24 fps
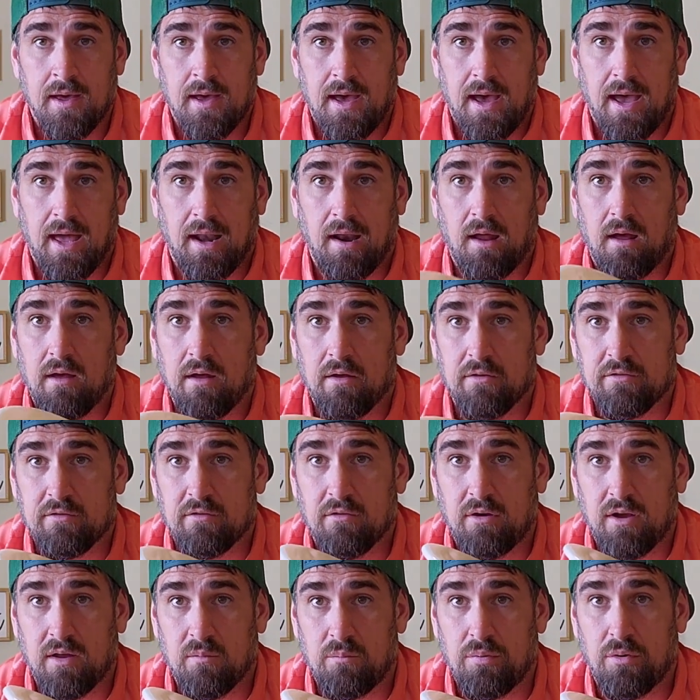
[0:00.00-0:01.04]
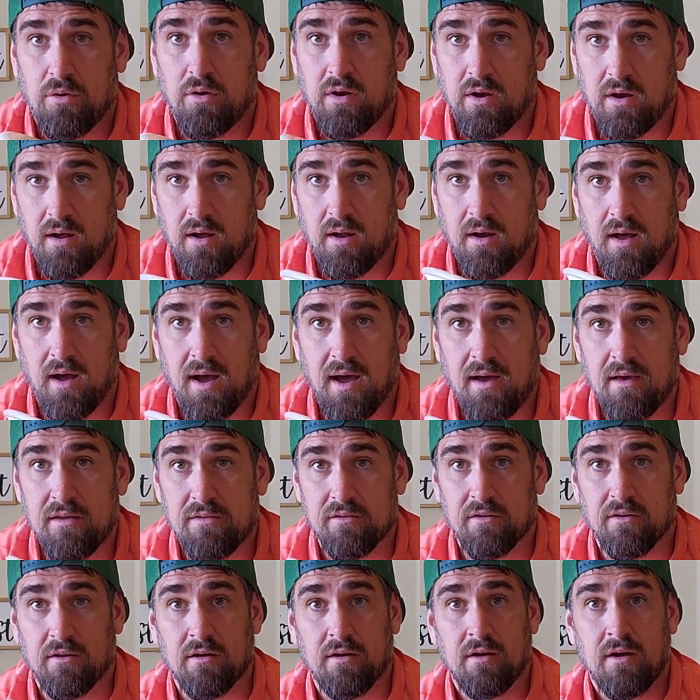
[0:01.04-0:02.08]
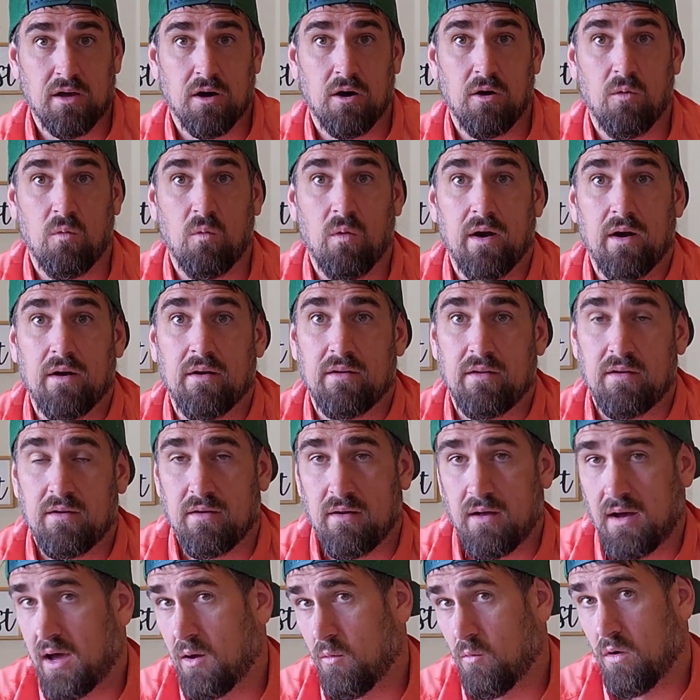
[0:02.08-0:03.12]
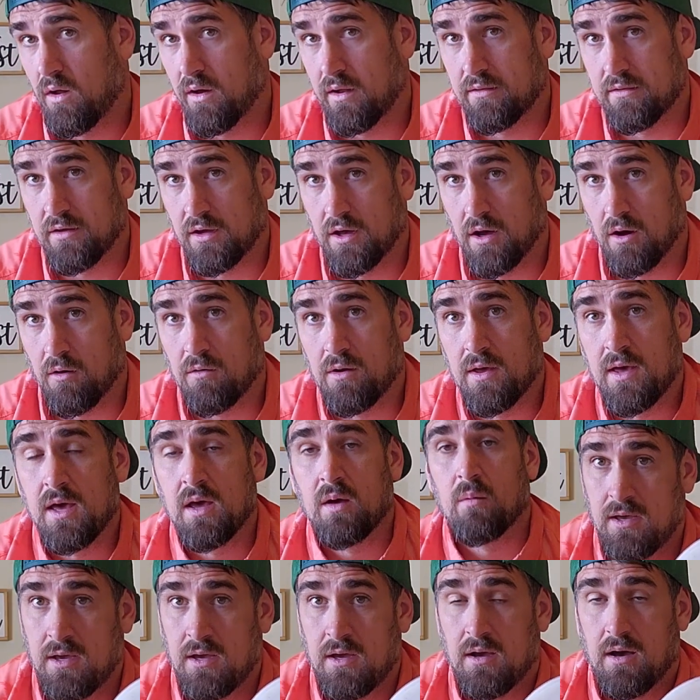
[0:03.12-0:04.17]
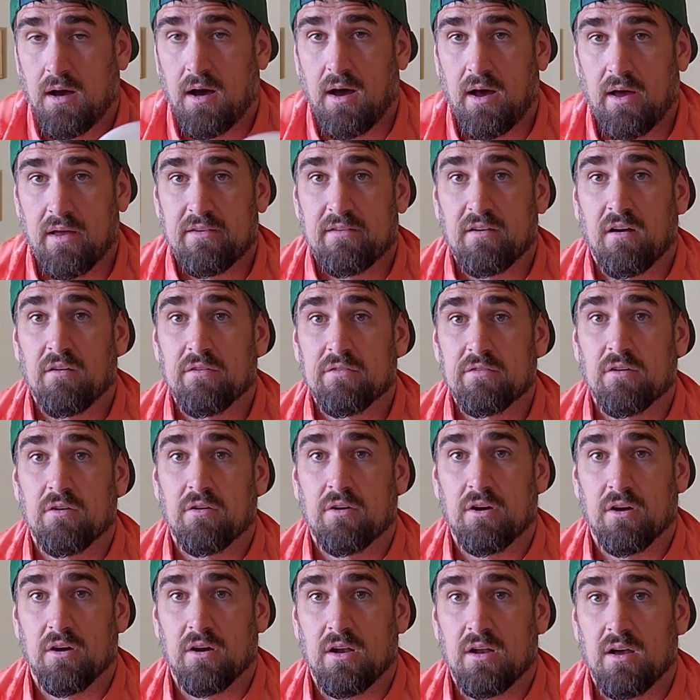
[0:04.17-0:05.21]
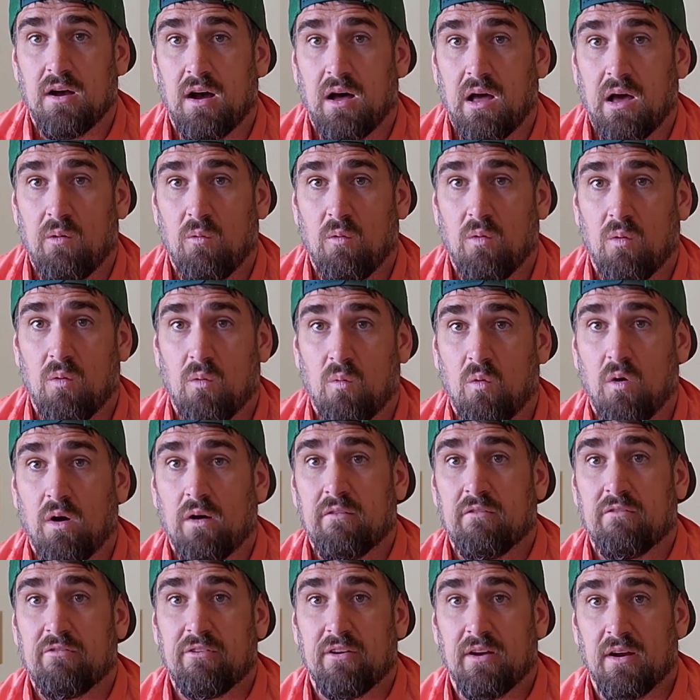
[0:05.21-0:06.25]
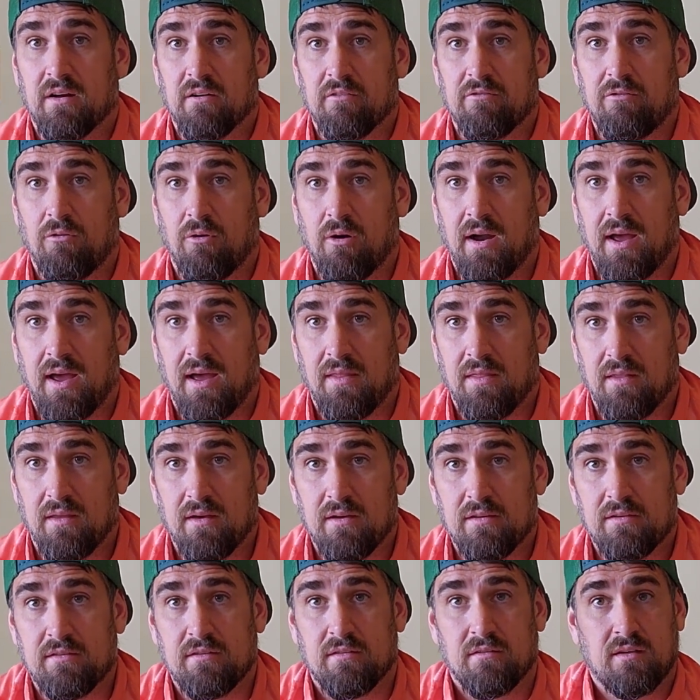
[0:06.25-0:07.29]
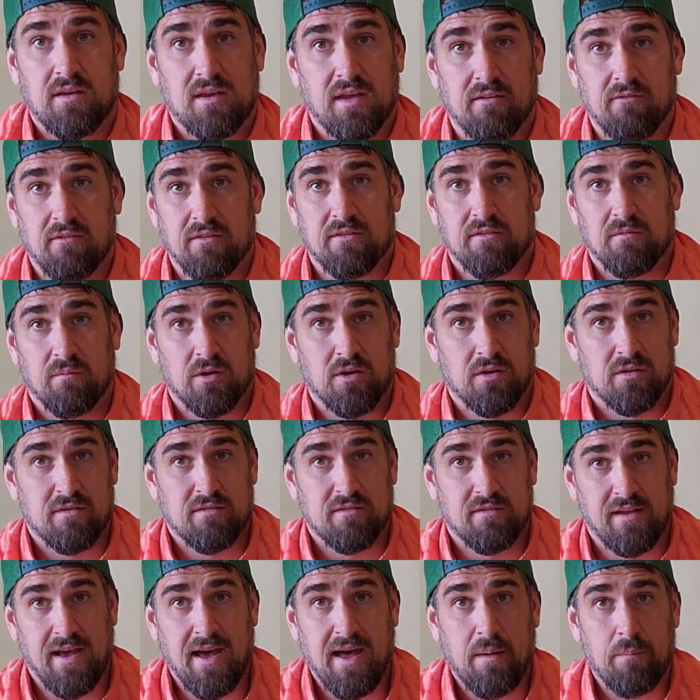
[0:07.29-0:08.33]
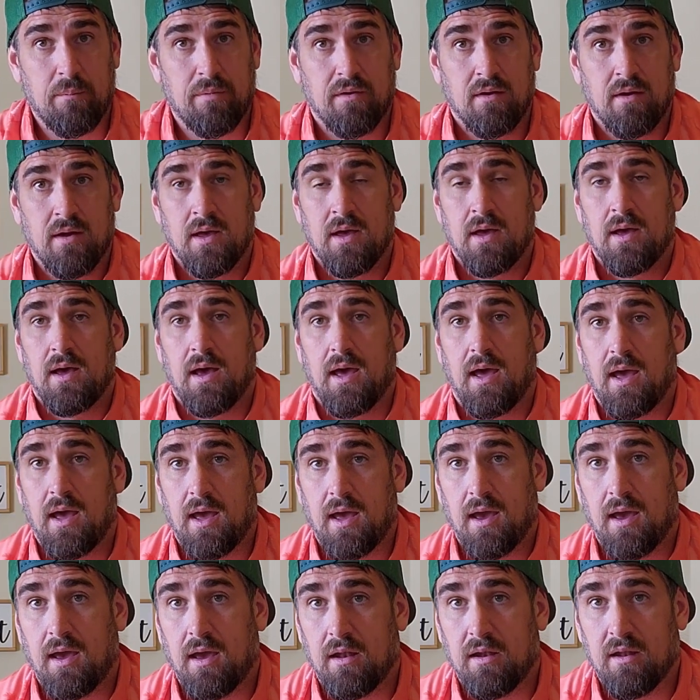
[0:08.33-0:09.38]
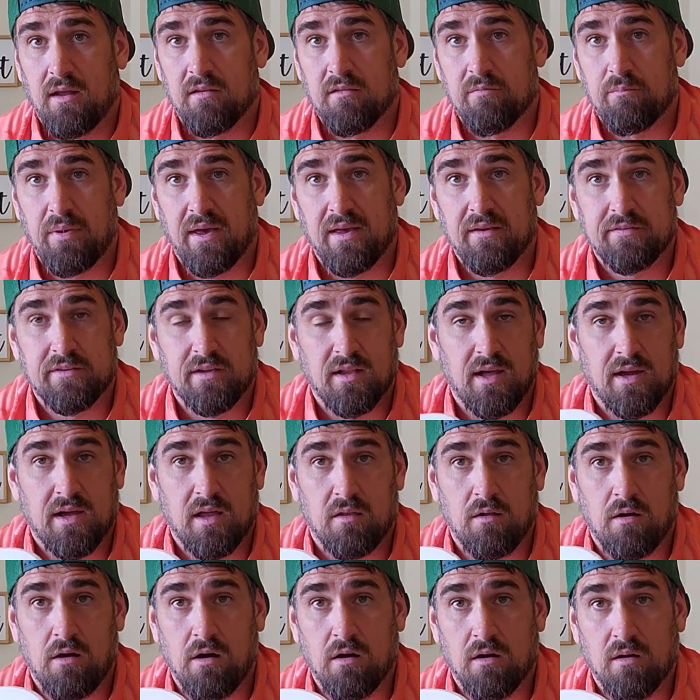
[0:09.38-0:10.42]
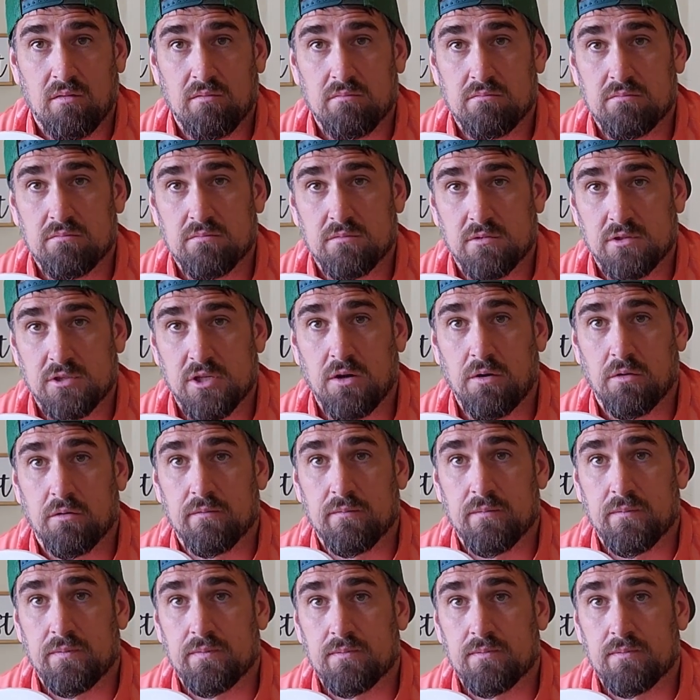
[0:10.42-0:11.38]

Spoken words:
And I also can put it on a hyzer, go where I want it to go. It's also good. I will one finger forehand this, give it some good snap, and it's basically like a long zone.